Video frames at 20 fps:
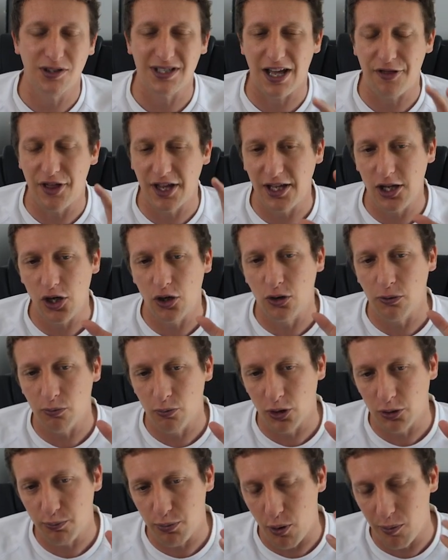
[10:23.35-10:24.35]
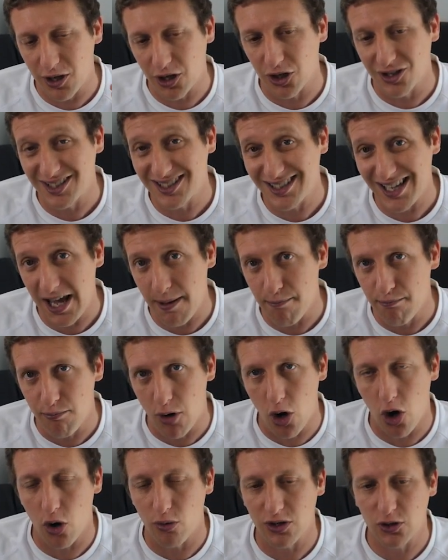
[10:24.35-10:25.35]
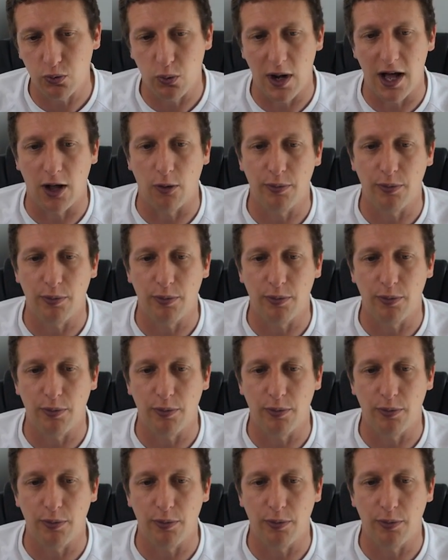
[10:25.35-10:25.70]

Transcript: I think we're probably going to see it more as well